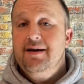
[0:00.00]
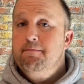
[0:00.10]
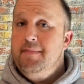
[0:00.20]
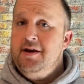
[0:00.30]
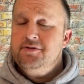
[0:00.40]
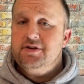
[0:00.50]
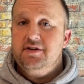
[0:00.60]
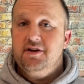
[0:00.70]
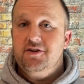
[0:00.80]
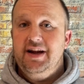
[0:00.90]
Males, on
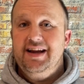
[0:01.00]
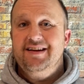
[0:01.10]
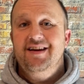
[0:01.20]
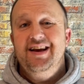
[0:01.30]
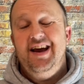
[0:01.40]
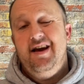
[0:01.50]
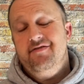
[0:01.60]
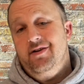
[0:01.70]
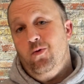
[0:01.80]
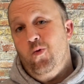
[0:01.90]
the other hand,
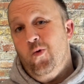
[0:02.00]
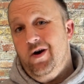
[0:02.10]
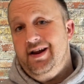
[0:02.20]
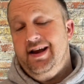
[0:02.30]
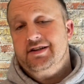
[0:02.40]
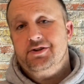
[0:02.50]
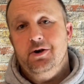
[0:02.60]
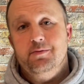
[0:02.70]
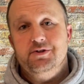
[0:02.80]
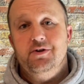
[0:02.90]
have one X
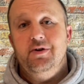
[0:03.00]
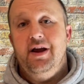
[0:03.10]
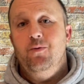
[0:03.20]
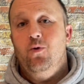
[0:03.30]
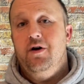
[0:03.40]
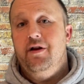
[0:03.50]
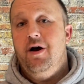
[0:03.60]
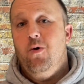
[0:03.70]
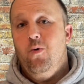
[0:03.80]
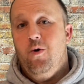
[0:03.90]
chromosome and
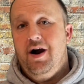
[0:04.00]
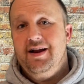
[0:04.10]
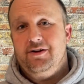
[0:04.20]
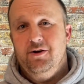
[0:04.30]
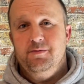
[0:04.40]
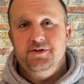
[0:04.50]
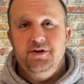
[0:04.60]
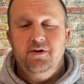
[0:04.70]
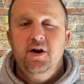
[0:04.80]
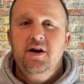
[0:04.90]
one Y
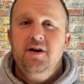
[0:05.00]
chromosome.